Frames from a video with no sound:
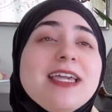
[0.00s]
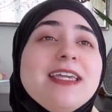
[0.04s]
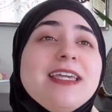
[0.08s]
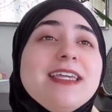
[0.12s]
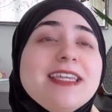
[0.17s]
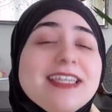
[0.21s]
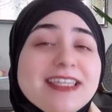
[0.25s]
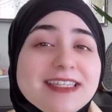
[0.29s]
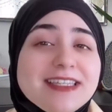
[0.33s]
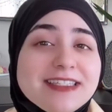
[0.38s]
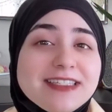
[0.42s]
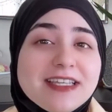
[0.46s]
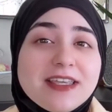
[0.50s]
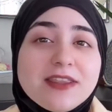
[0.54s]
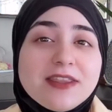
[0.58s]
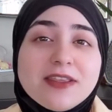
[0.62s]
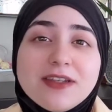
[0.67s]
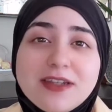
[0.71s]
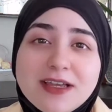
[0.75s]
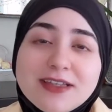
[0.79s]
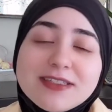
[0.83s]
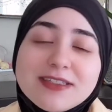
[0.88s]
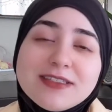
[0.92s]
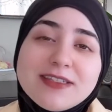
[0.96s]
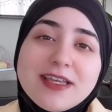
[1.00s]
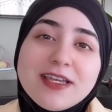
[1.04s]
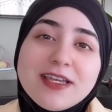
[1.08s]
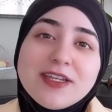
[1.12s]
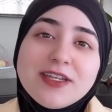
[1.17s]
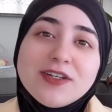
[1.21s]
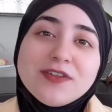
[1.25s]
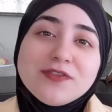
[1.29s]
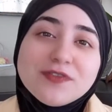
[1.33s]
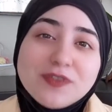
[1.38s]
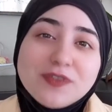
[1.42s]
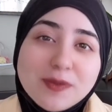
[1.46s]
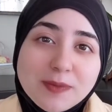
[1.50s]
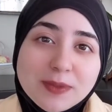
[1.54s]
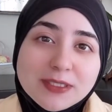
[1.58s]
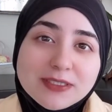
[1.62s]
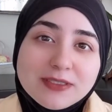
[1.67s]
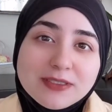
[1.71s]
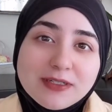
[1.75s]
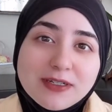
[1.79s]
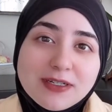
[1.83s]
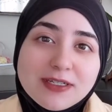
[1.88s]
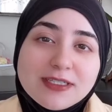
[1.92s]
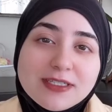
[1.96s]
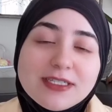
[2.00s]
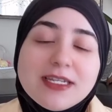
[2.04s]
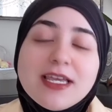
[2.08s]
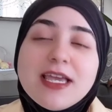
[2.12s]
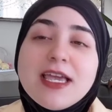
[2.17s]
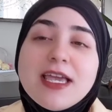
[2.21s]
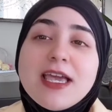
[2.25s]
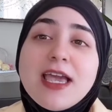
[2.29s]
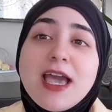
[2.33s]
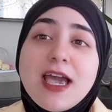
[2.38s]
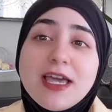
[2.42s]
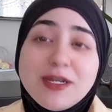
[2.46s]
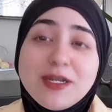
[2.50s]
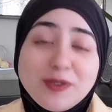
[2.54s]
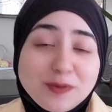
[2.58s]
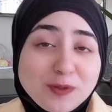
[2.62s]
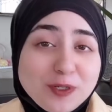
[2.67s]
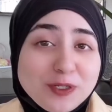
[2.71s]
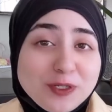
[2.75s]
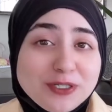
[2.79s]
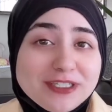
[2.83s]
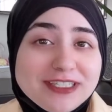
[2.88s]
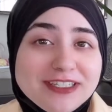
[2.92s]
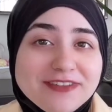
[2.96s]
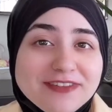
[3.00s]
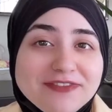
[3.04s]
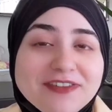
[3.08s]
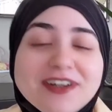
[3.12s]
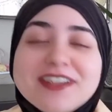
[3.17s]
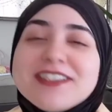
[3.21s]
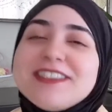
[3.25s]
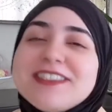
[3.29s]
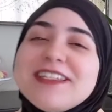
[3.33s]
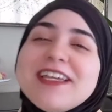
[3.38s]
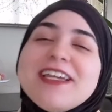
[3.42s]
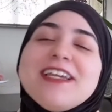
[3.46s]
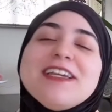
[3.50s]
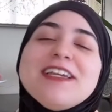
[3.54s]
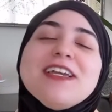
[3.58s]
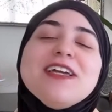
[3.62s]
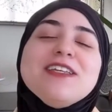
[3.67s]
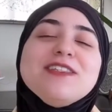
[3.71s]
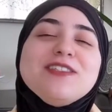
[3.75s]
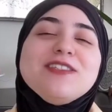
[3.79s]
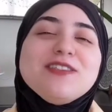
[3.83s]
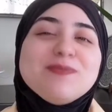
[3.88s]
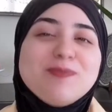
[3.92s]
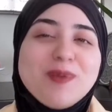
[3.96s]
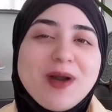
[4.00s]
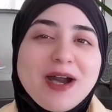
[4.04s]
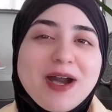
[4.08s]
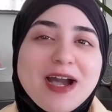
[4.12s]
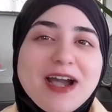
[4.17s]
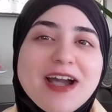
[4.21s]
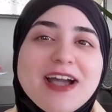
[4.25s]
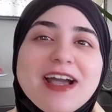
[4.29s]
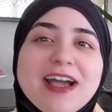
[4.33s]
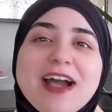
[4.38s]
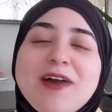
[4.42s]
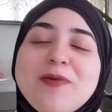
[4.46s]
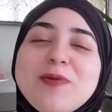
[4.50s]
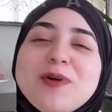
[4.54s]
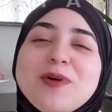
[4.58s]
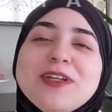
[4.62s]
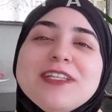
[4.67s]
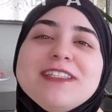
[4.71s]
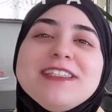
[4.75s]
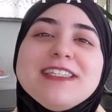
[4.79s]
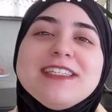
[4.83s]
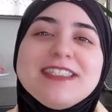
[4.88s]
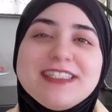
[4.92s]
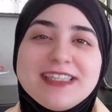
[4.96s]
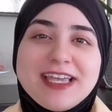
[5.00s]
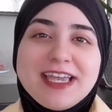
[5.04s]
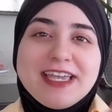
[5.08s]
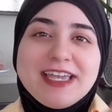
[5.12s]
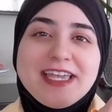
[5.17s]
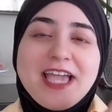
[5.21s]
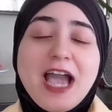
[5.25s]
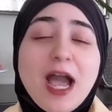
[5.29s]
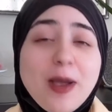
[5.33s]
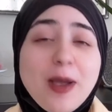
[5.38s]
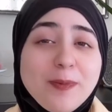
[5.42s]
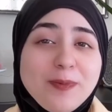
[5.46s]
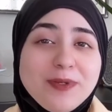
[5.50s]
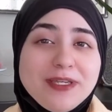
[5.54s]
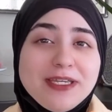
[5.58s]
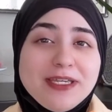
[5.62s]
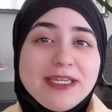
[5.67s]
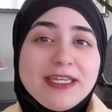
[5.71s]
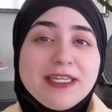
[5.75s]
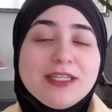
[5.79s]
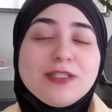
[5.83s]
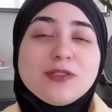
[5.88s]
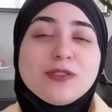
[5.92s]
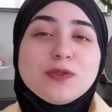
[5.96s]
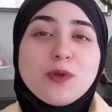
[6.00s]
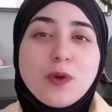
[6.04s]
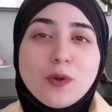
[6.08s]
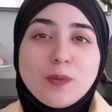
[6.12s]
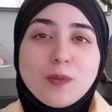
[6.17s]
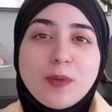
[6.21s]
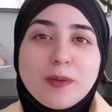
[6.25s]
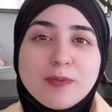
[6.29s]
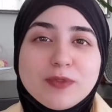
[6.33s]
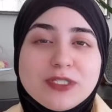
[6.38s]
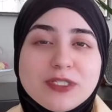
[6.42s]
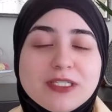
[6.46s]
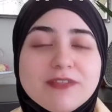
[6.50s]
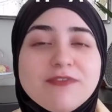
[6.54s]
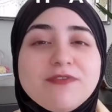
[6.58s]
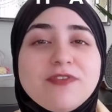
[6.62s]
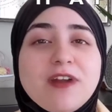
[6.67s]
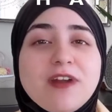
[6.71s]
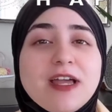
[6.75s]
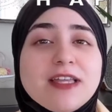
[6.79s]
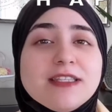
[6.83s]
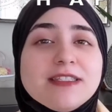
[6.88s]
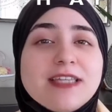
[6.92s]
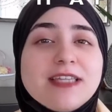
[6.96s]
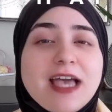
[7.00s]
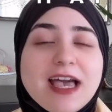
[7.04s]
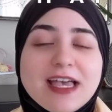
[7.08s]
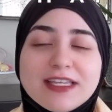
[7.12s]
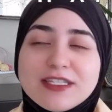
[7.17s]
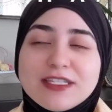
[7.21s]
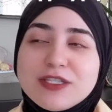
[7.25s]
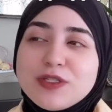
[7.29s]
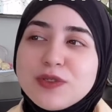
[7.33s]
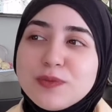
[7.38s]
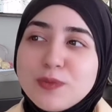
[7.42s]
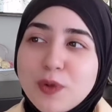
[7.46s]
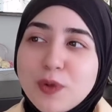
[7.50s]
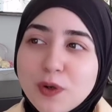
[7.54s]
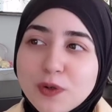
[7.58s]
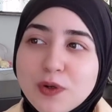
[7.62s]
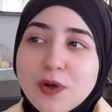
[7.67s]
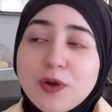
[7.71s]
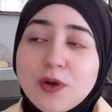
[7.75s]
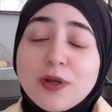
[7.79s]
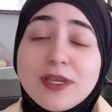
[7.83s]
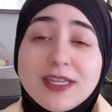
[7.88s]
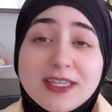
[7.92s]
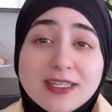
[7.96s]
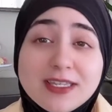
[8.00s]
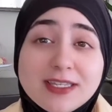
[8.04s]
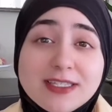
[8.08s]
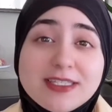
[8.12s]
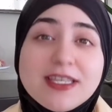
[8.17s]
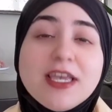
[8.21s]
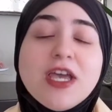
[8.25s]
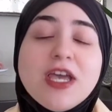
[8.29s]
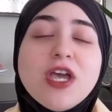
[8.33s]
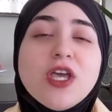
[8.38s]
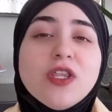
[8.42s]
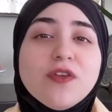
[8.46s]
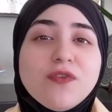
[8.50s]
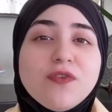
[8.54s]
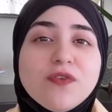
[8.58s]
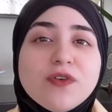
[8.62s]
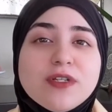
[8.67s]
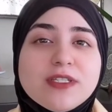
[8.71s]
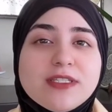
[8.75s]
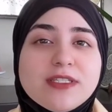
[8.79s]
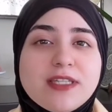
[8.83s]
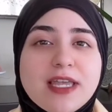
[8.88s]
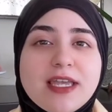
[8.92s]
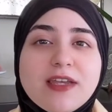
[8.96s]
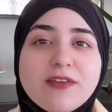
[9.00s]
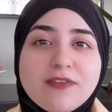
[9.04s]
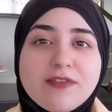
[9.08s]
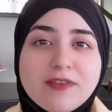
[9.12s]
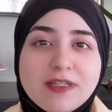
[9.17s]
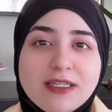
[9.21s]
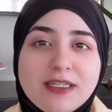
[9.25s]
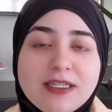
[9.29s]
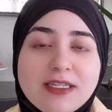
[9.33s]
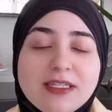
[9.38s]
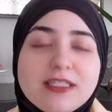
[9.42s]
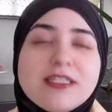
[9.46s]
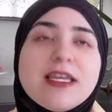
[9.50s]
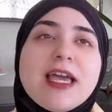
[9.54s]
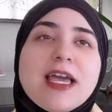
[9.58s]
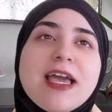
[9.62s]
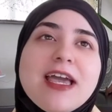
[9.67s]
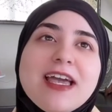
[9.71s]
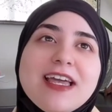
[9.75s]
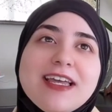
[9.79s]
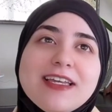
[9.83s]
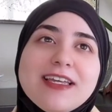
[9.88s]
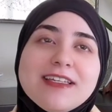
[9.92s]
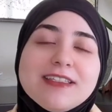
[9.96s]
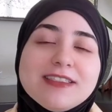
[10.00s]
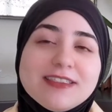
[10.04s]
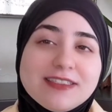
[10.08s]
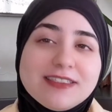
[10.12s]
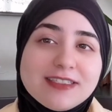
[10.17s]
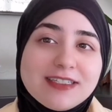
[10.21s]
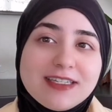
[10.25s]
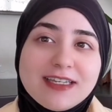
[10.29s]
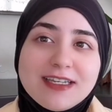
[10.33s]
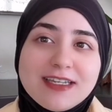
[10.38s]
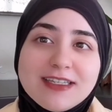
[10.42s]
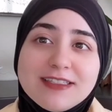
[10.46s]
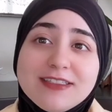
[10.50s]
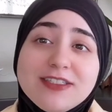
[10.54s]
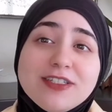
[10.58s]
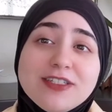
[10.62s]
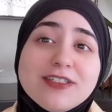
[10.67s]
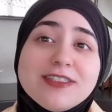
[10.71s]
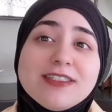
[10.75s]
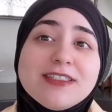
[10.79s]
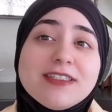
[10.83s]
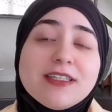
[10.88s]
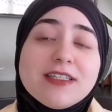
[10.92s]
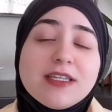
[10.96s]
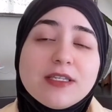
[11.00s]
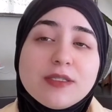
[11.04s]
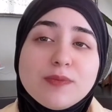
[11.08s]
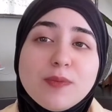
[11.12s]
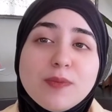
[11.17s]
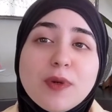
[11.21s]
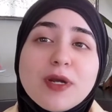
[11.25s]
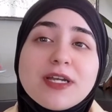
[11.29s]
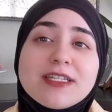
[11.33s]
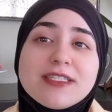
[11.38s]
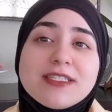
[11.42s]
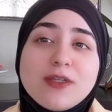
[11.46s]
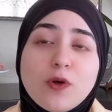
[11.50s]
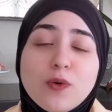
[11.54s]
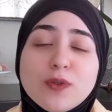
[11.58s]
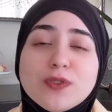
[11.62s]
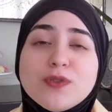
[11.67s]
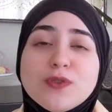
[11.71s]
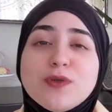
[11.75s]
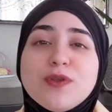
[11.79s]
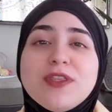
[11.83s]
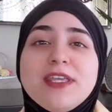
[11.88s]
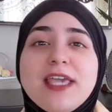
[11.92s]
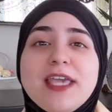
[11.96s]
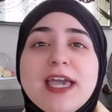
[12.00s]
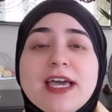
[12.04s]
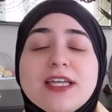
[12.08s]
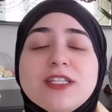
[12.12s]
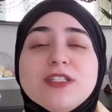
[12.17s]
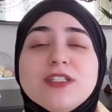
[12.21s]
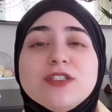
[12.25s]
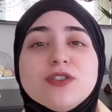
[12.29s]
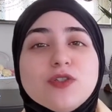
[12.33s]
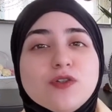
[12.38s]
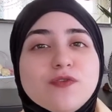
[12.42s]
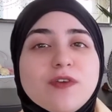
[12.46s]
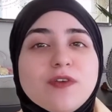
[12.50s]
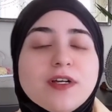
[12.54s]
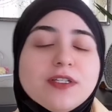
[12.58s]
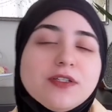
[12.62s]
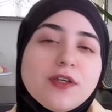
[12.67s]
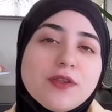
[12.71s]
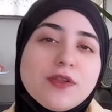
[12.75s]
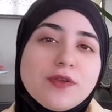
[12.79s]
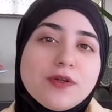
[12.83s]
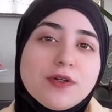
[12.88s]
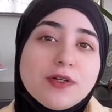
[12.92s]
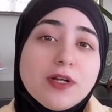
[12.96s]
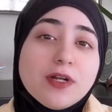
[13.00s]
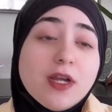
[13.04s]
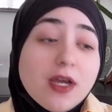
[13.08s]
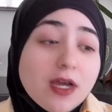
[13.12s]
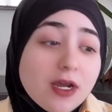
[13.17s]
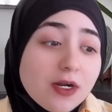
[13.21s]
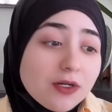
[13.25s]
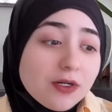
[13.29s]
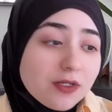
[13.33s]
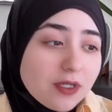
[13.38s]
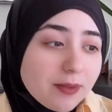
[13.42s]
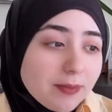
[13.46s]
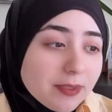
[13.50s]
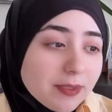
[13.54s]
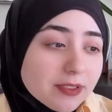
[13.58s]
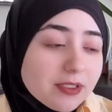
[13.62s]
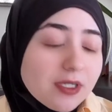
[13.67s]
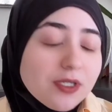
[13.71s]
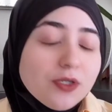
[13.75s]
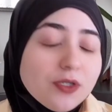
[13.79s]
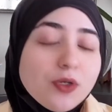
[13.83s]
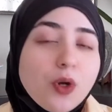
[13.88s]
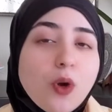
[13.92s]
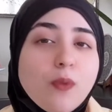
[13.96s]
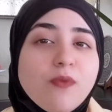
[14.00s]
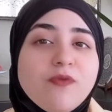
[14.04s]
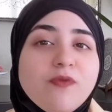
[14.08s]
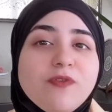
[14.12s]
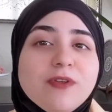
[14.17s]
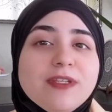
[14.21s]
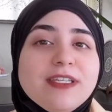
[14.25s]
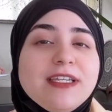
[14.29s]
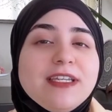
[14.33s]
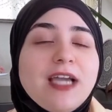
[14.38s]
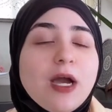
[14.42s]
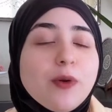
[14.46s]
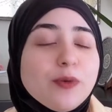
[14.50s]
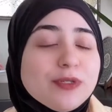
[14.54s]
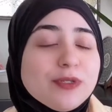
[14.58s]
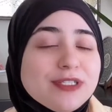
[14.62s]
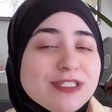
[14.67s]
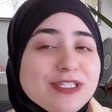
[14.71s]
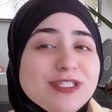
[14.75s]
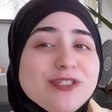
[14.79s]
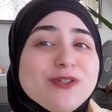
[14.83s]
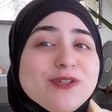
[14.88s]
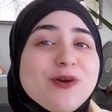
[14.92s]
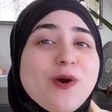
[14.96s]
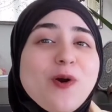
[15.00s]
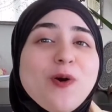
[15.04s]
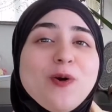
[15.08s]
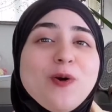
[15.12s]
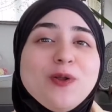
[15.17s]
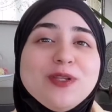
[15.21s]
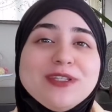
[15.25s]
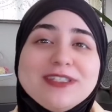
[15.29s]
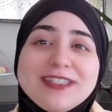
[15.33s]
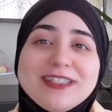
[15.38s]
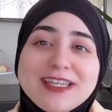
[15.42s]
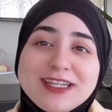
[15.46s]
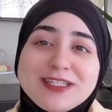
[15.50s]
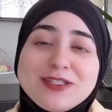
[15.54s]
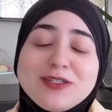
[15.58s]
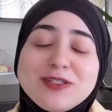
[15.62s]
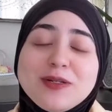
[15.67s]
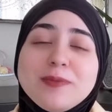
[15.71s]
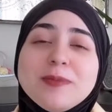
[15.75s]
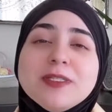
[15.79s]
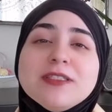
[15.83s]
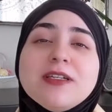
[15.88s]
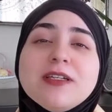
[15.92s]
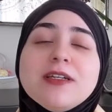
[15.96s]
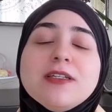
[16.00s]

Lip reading: is the last day of Ramadan and I'm currently fasting, but I wanted to say happy Eid to all my Muslim friends as tomorrow is the first day of Eid and it marks also the end of another Ramadan. Hopefully I will see you all next Ramadan.